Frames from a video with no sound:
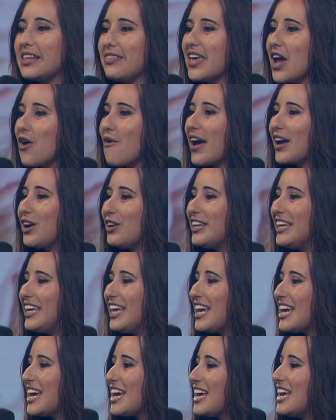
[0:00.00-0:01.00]
and there I could
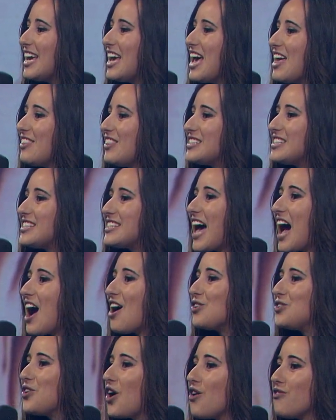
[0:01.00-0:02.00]
hear the
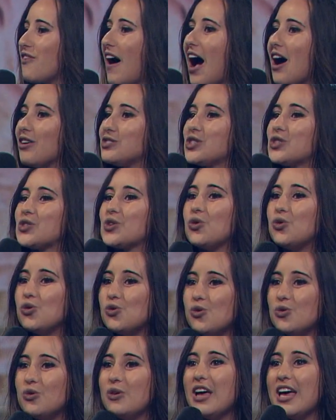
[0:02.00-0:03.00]
sound of our
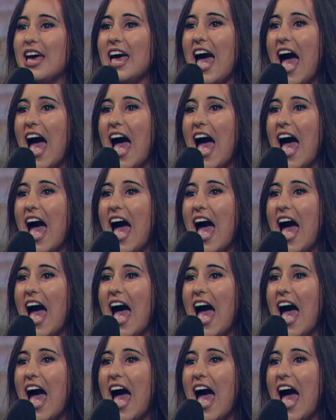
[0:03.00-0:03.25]
school